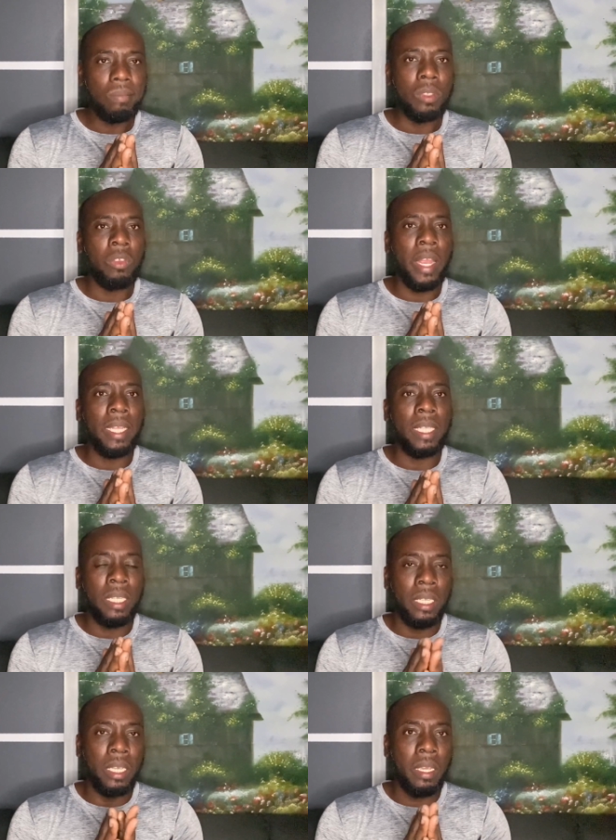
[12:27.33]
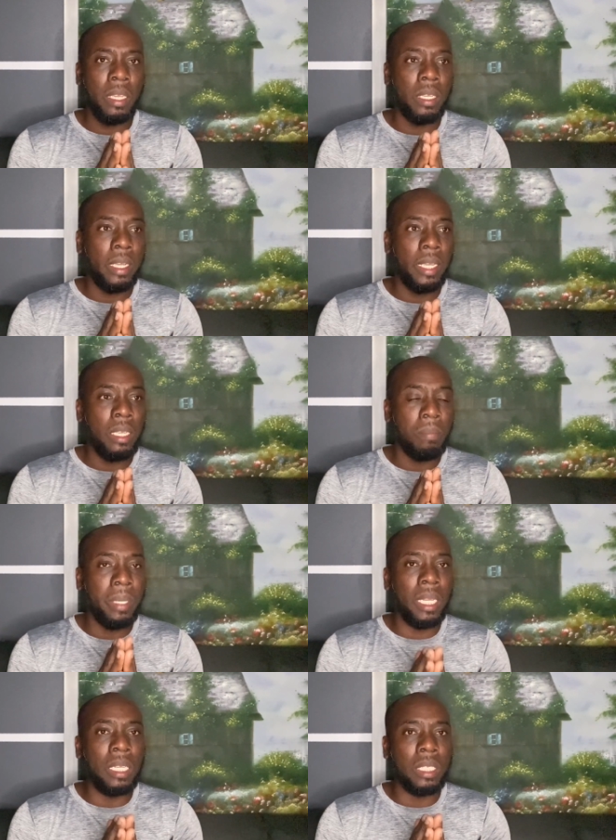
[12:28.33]
right, it, it, your
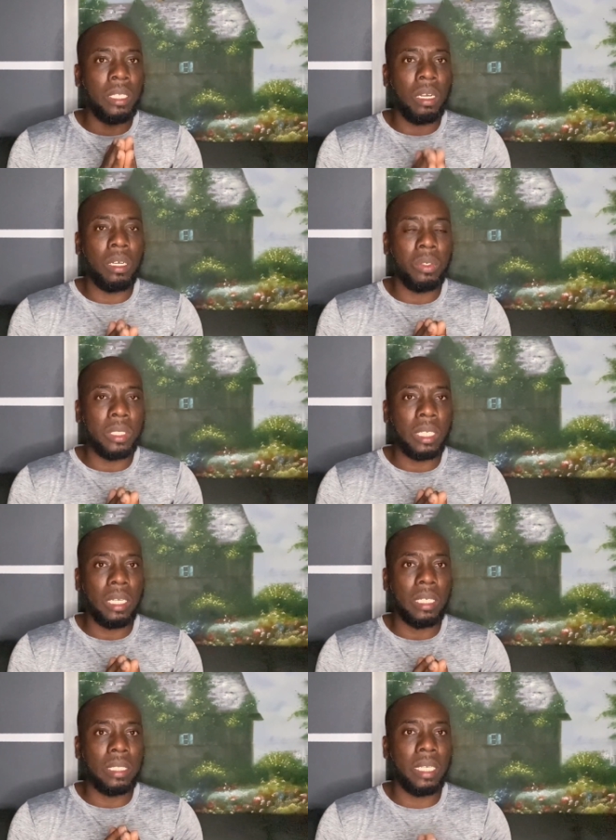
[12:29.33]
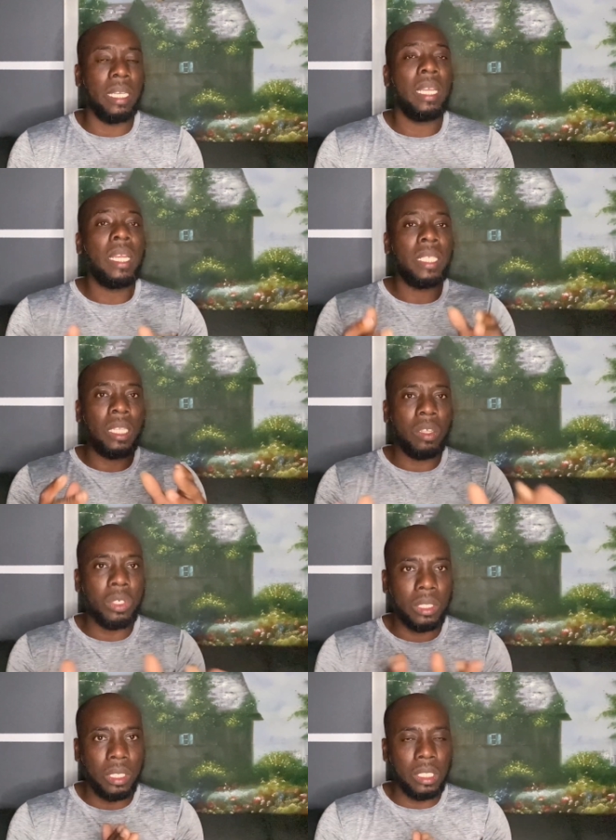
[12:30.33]
bills in the house cost say let's say a
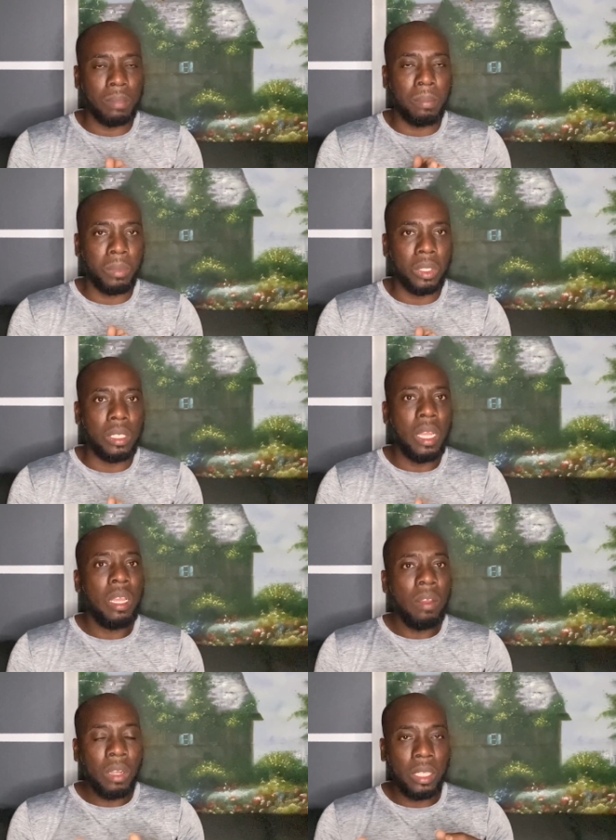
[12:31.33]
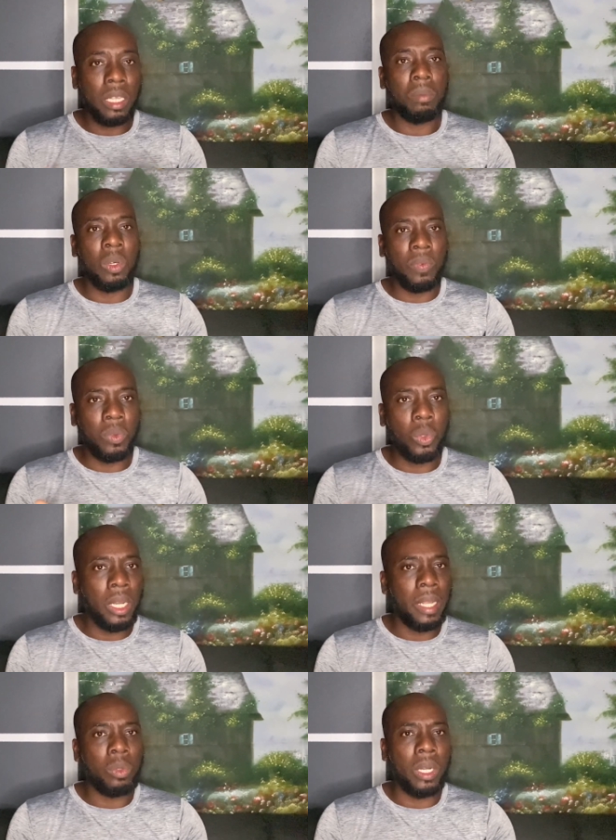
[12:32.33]
thousand dollars per month. We're talking about food,
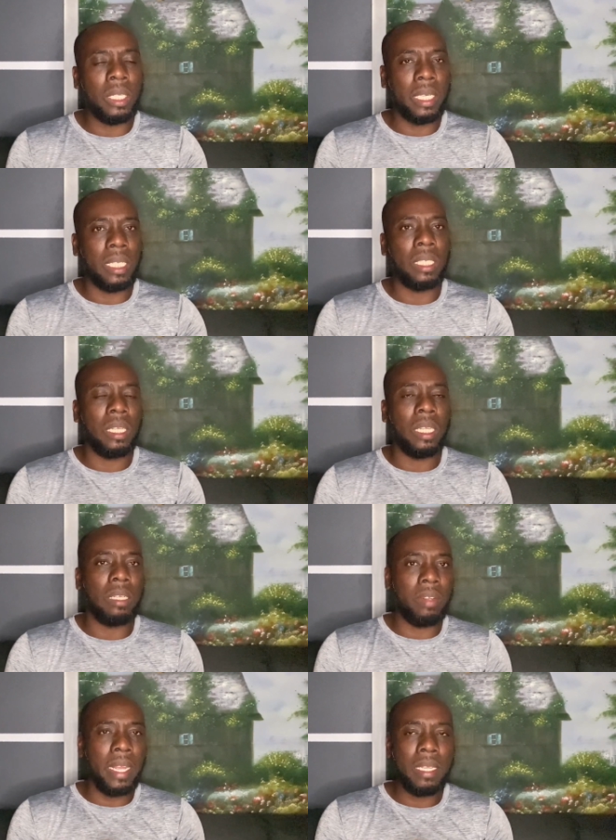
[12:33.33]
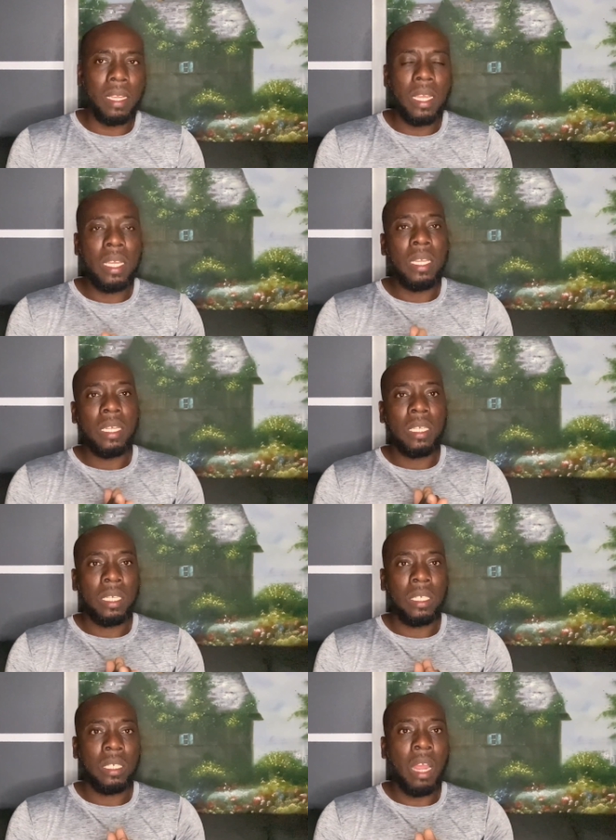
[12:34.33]
light, water, gas, and all that, right?
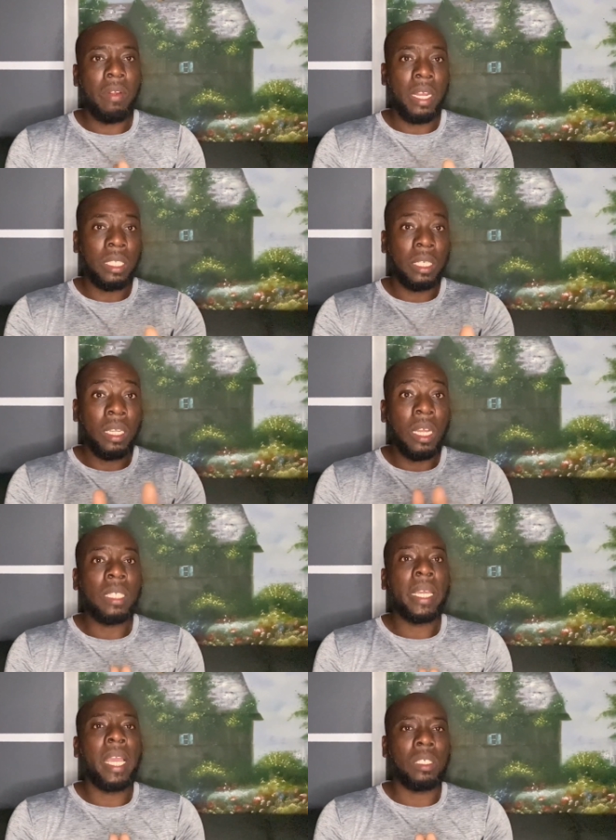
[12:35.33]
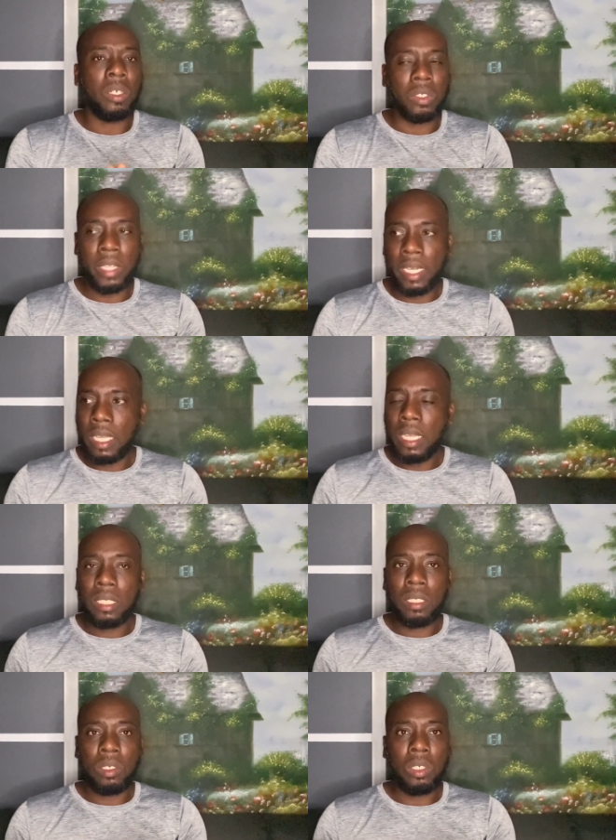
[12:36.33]
all right, let's as a guest house, right?
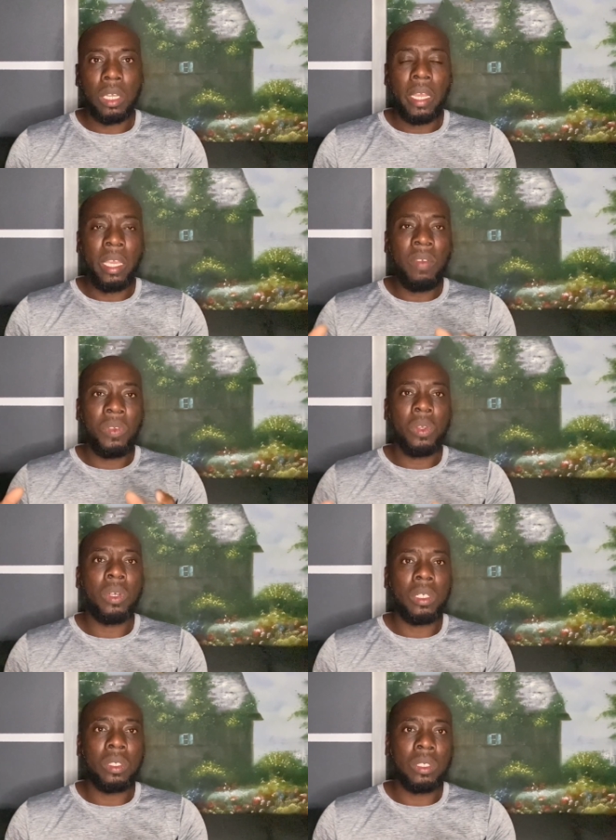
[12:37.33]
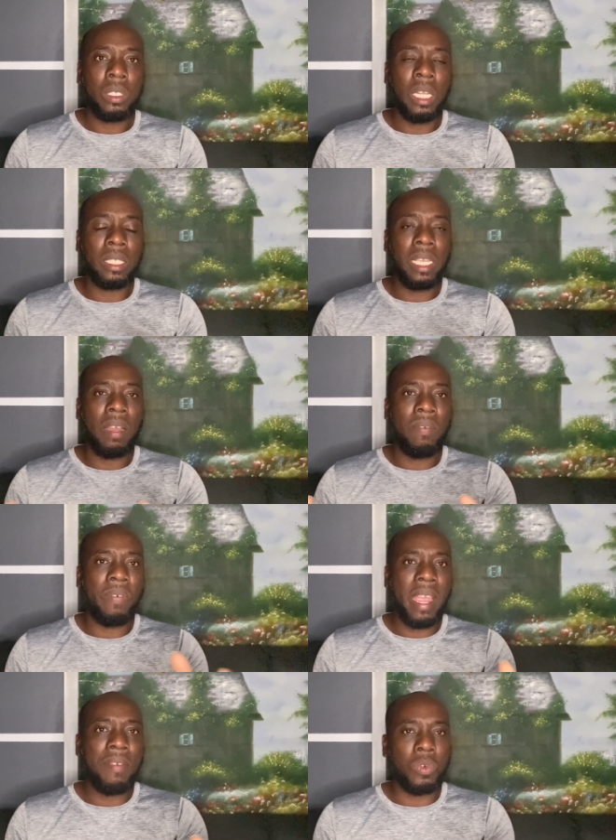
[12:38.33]
So if you're gonna, let's say you have
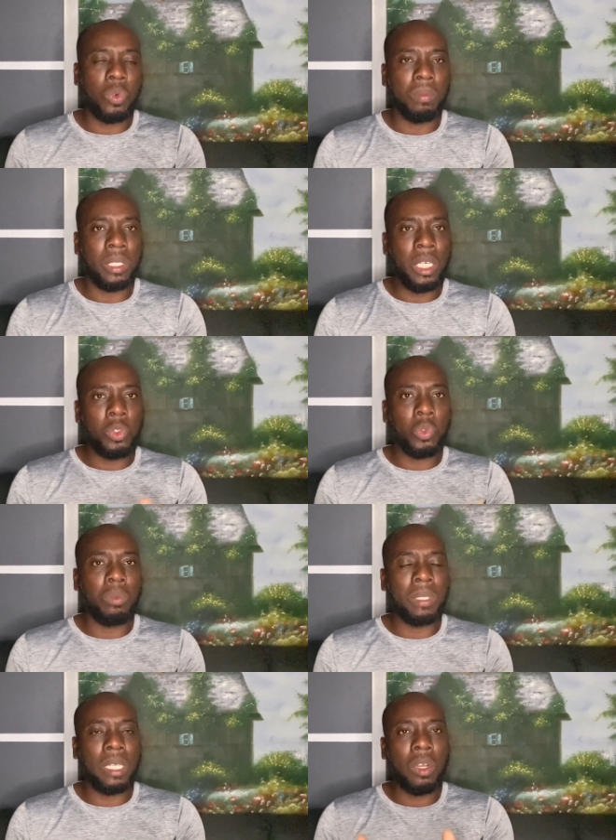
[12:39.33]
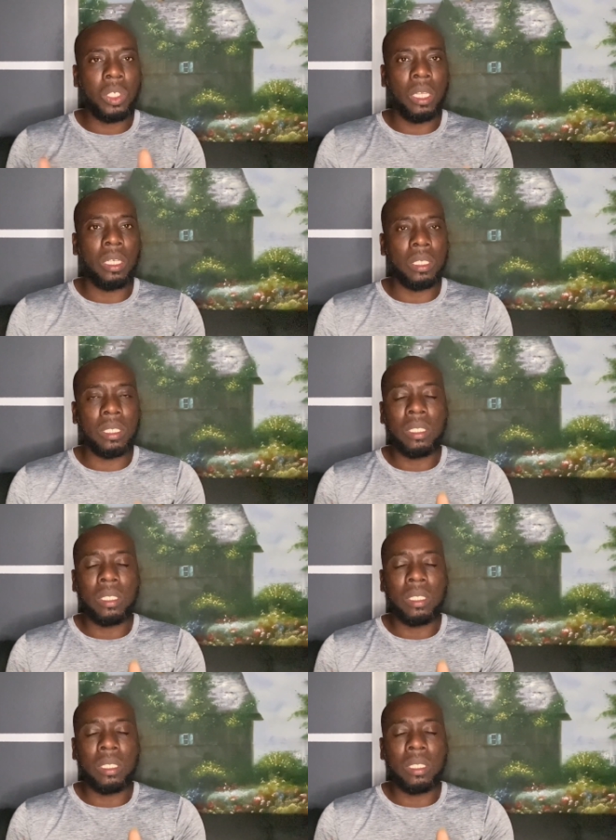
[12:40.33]
five rooms, each room's a hundred dollars,